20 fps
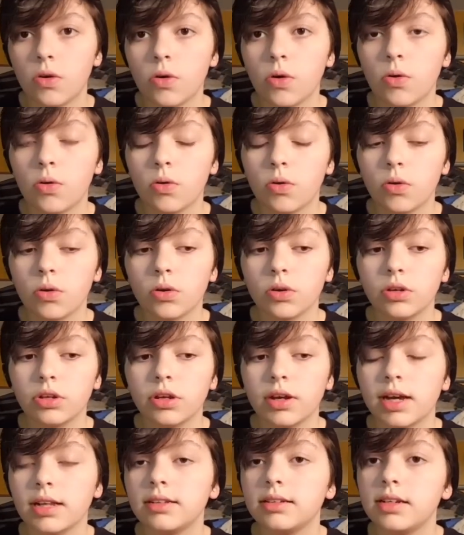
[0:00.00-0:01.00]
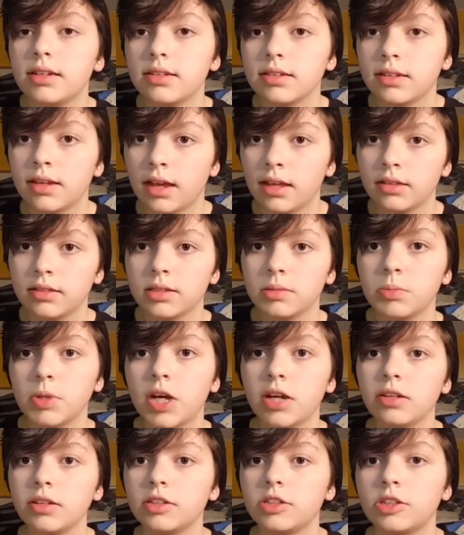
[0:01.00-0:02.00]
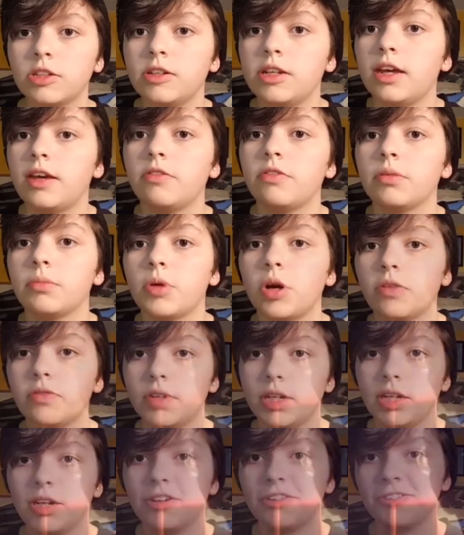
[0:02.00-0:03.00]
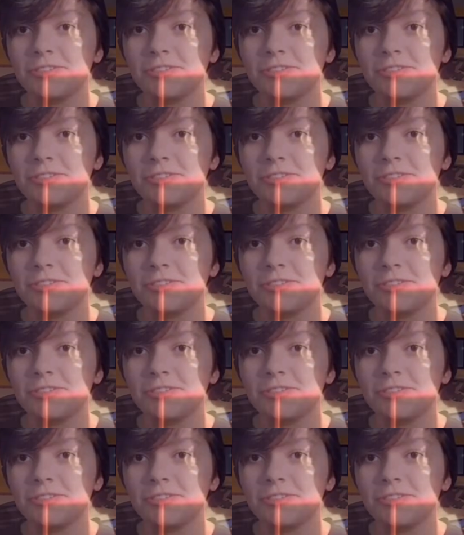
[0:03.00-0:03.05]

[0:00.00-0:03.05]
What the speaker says: or you at least gain some knowledge today from our video.